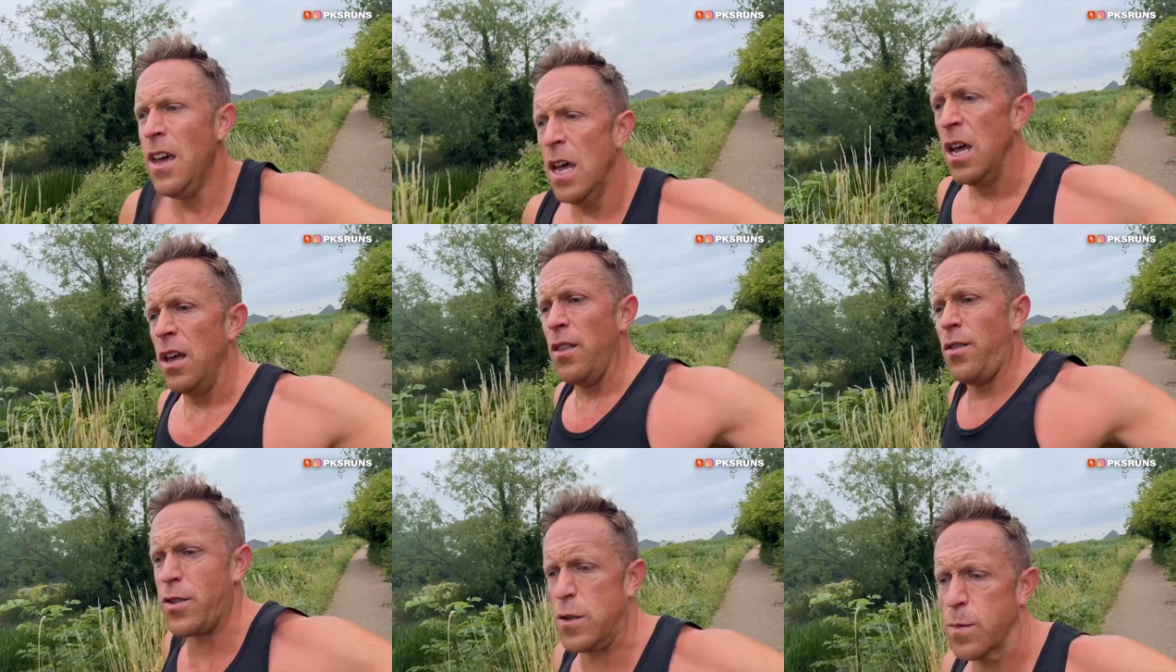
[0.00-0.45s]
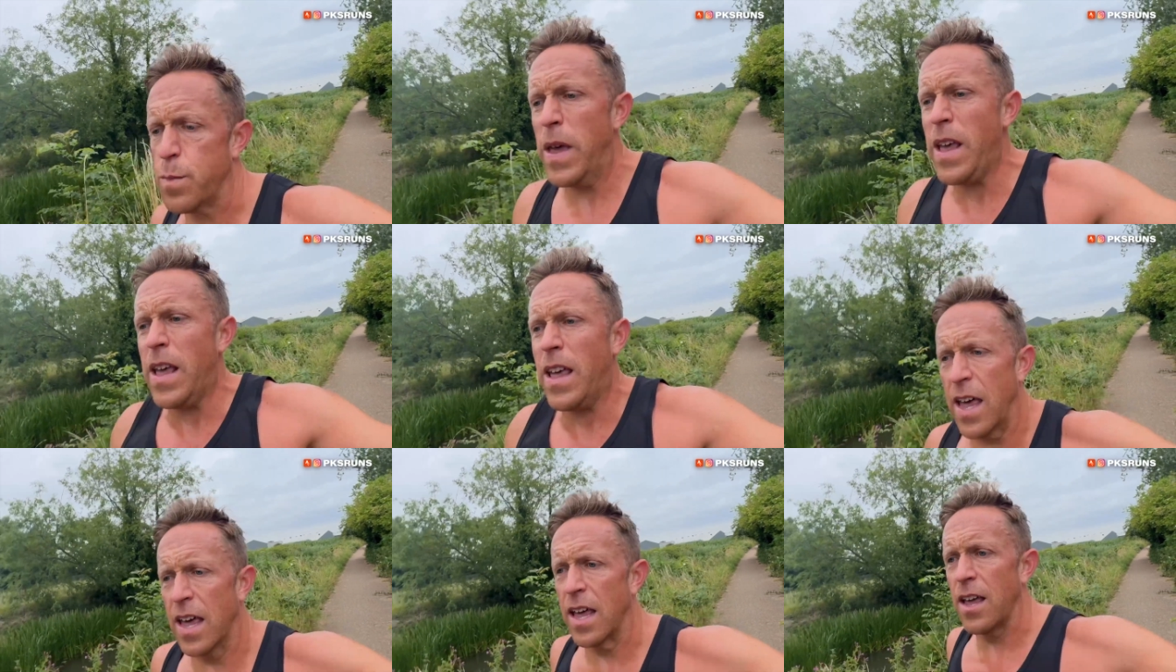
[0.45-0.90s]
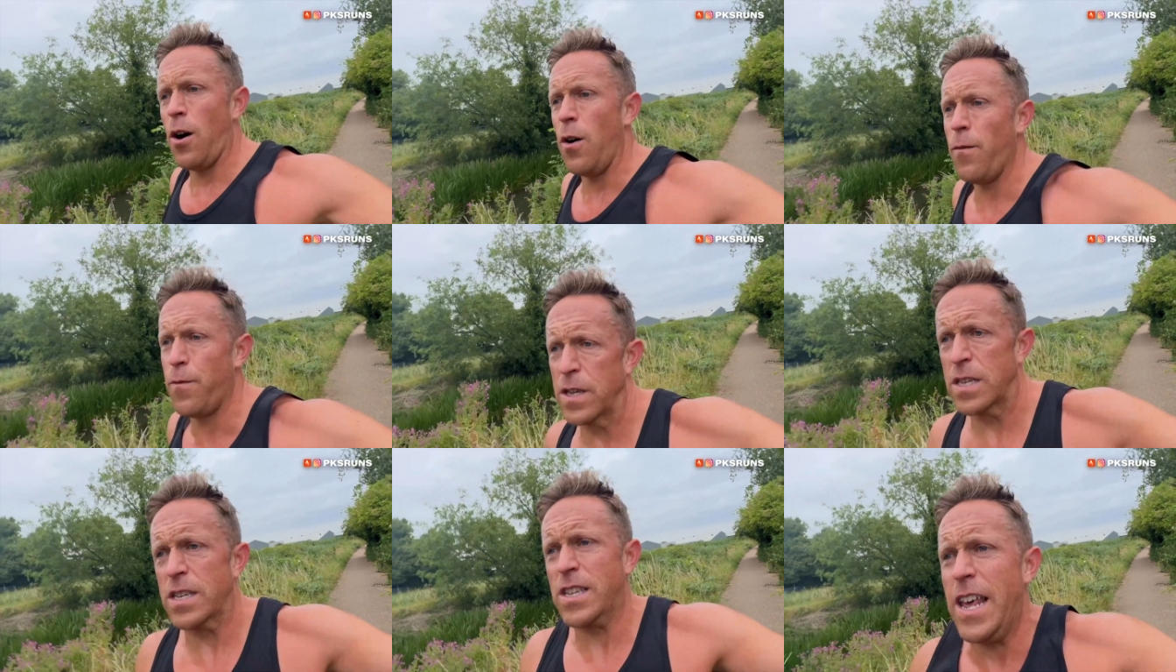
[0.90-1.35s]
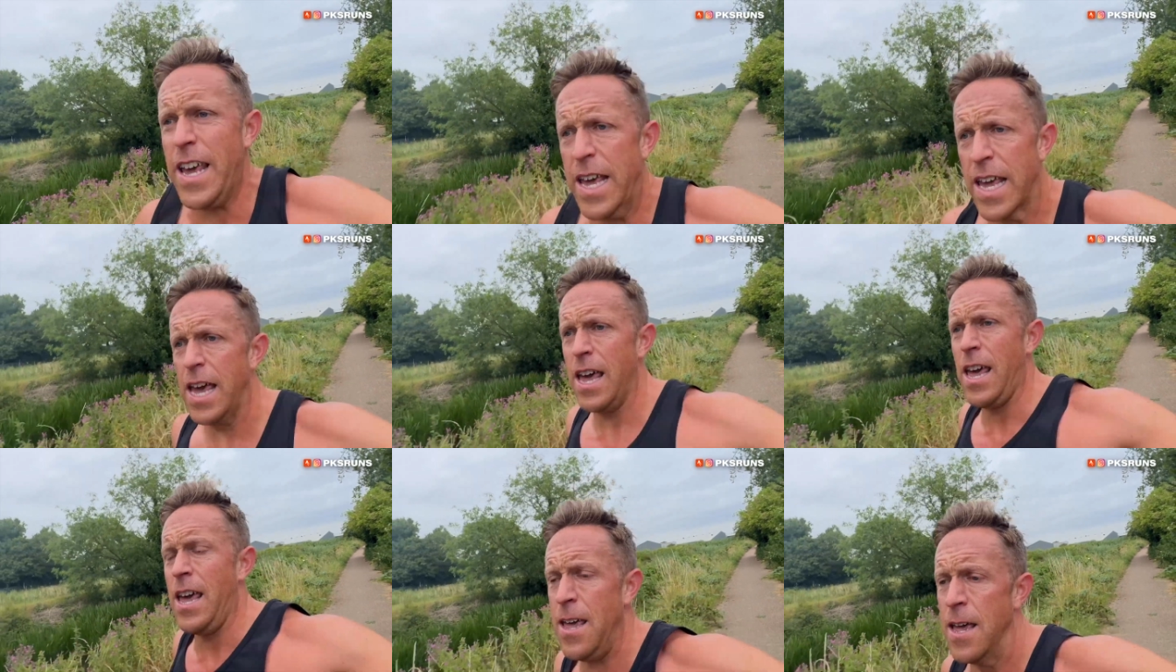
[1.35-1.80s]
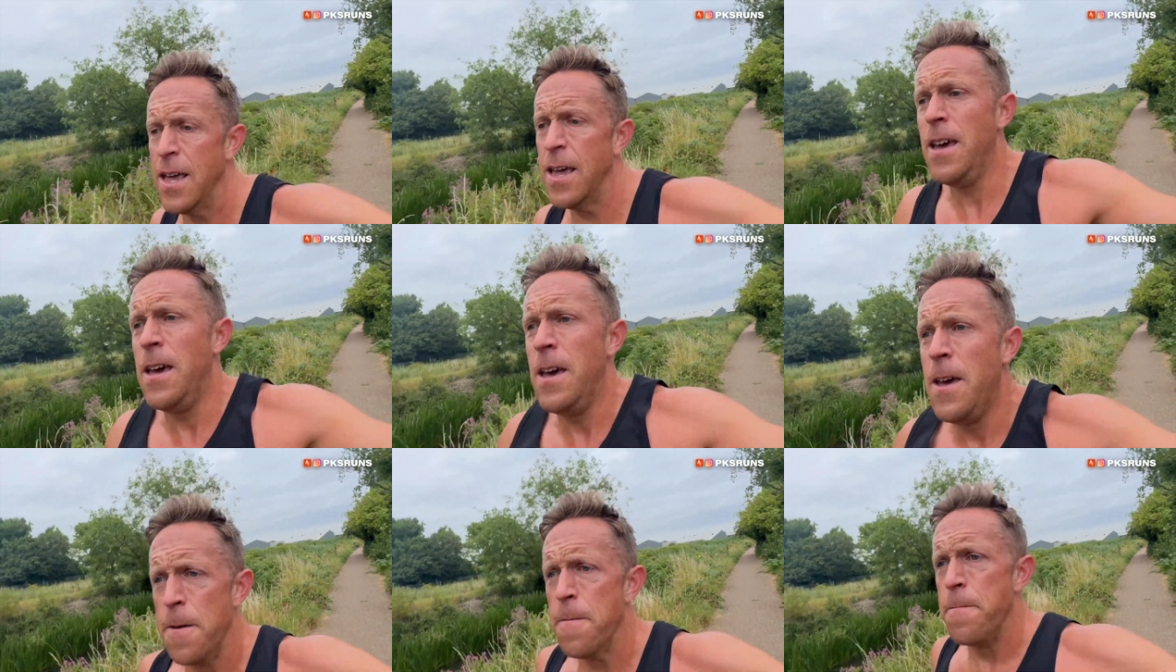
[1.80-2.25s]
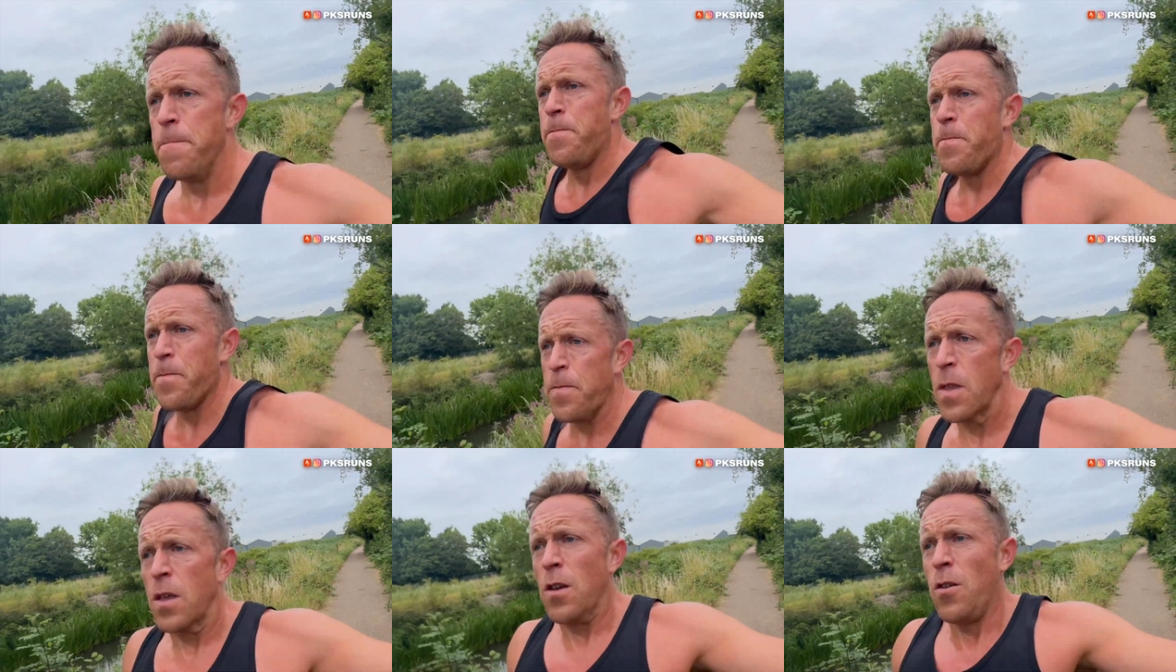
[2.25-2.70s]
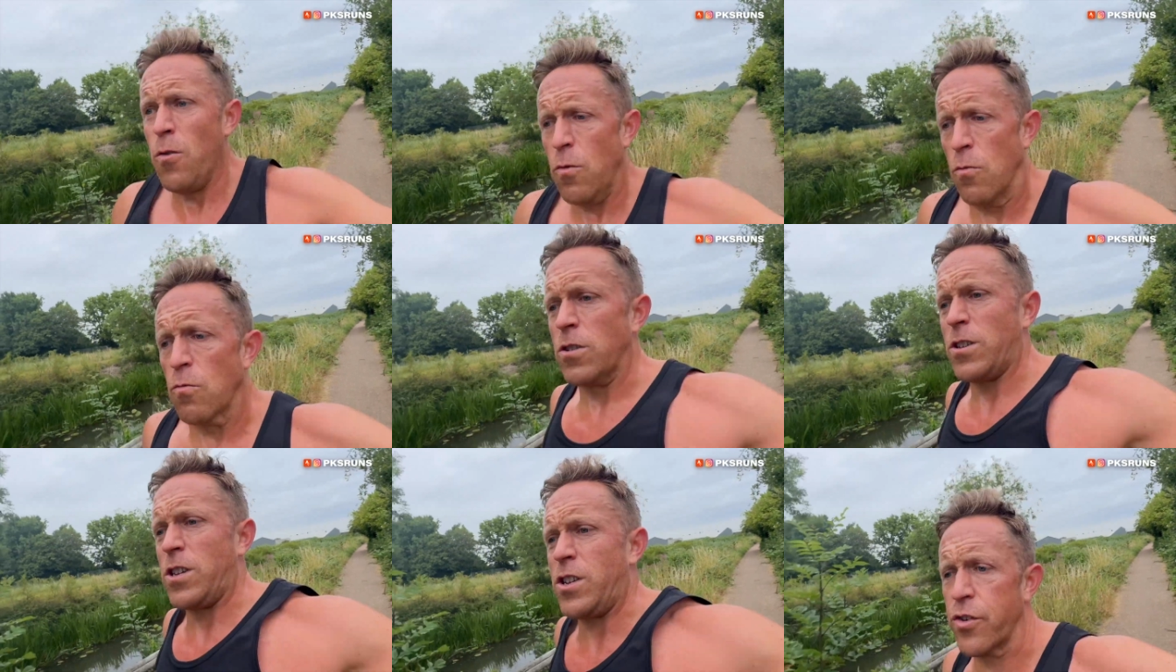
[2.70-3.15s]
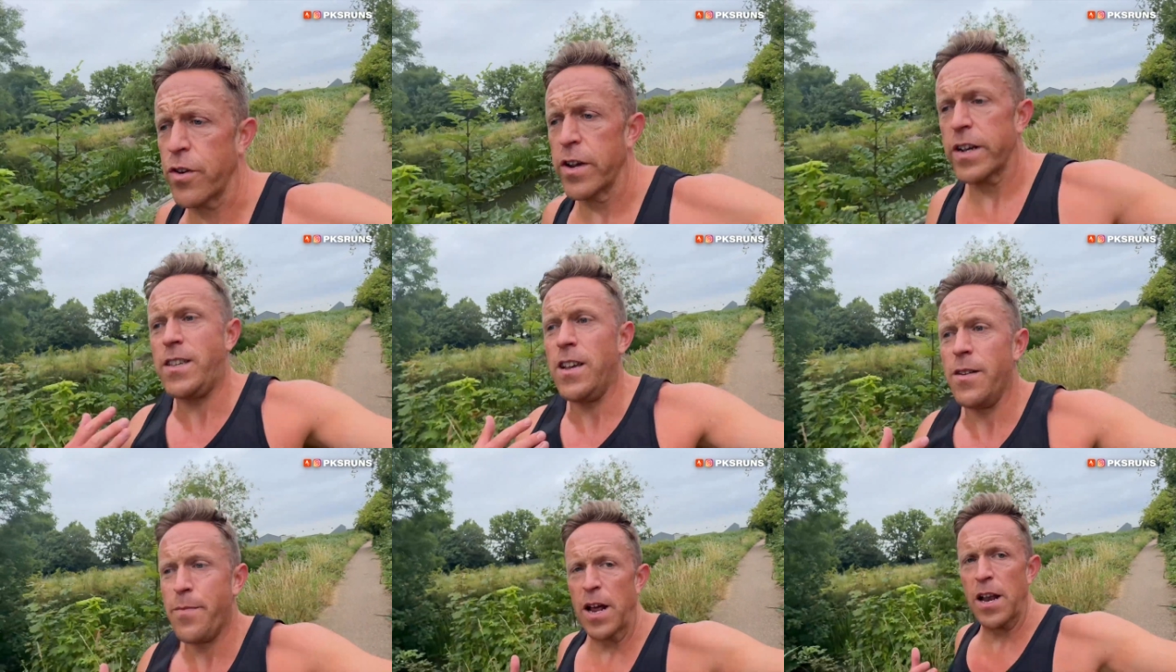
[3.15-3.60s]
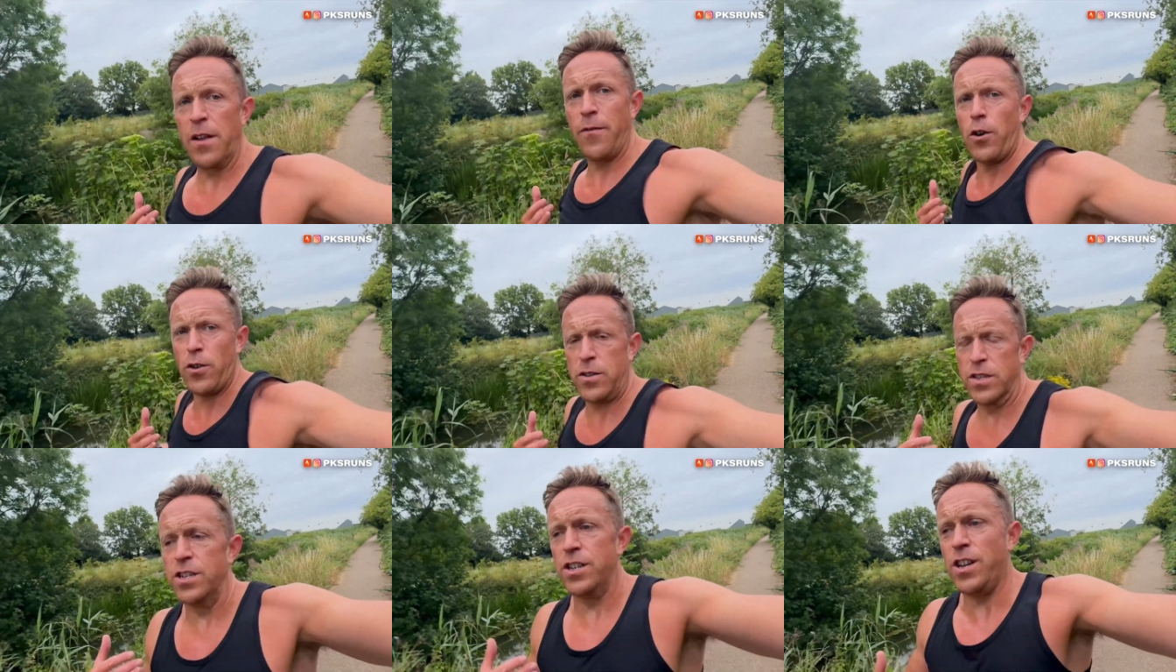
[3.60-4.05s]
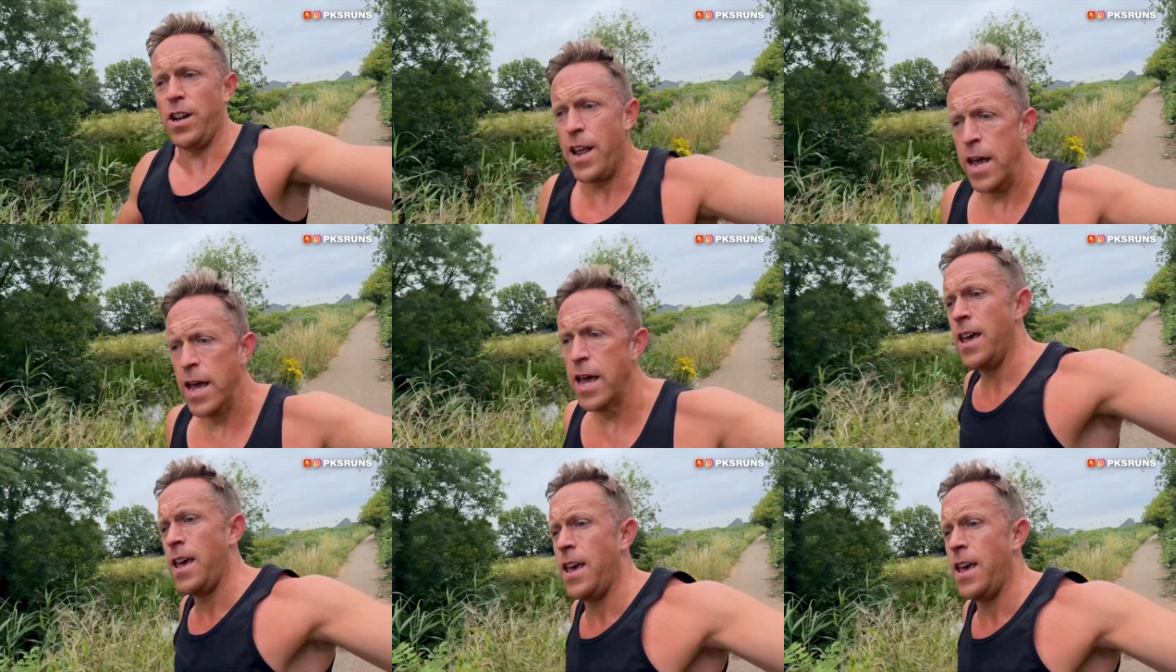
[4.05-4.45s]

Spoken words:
The speaking obviously restricts the amount of oxygen